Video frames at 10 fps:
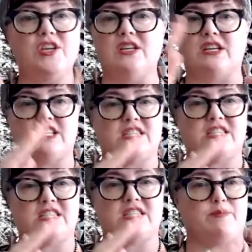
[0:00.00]

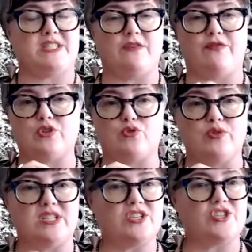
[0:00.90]
specific tradition
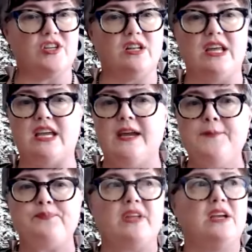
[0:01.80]
like you
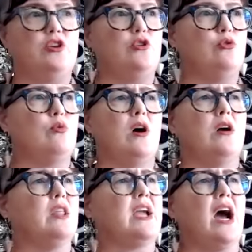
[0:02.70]
are like i
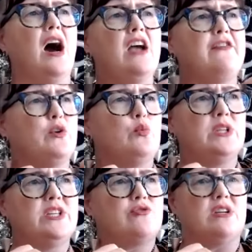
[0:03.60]
feel really drawn to
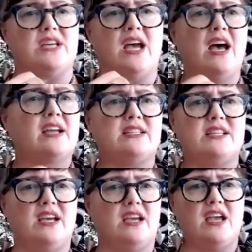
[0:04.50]
hecate and
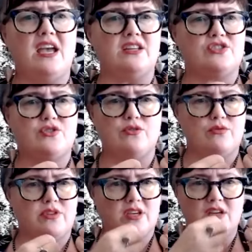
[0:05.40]
to the
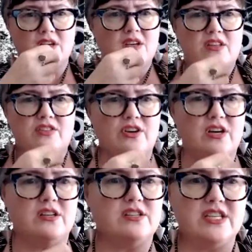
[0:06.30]
the deep
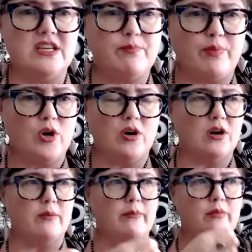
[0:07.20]
um,
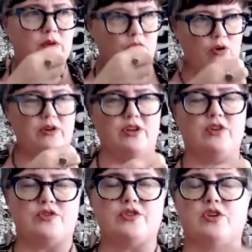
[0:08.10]
you know, to the Greek
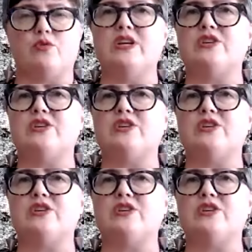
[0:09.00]
tradition.